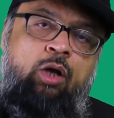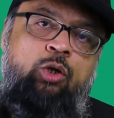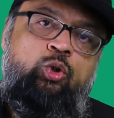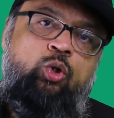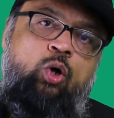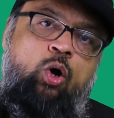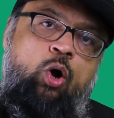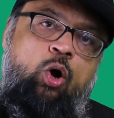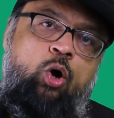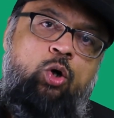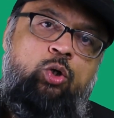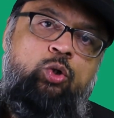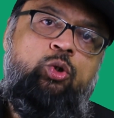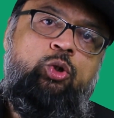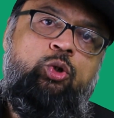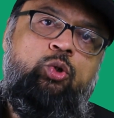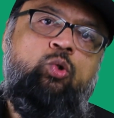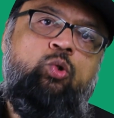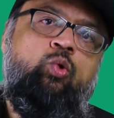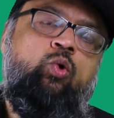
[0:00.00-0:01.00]
So how
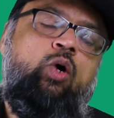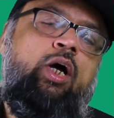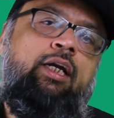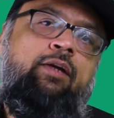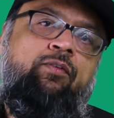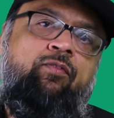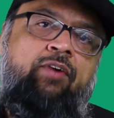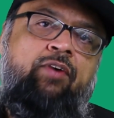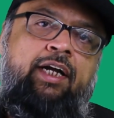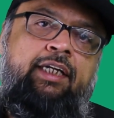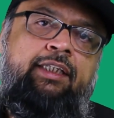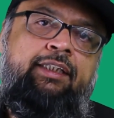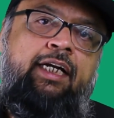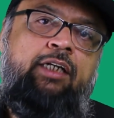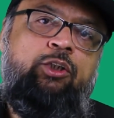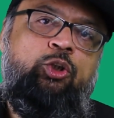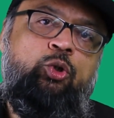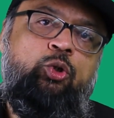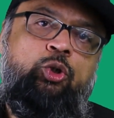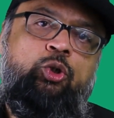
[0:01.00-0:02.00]
do you qualify
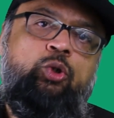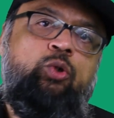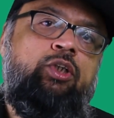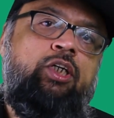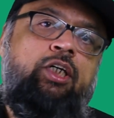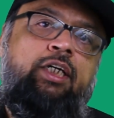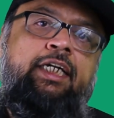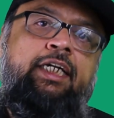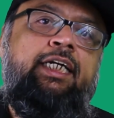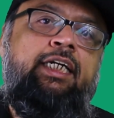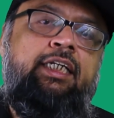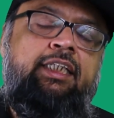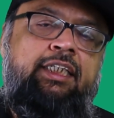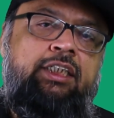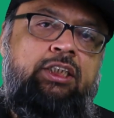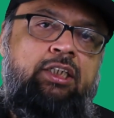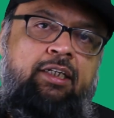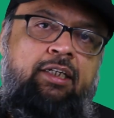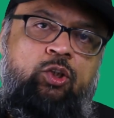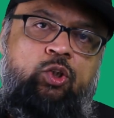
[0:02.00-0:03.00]
that you should read
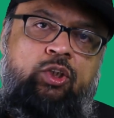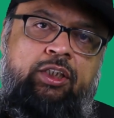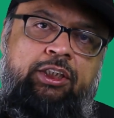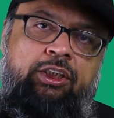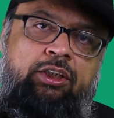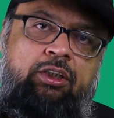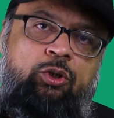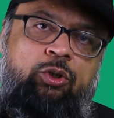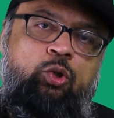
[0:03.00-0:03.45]
this literature?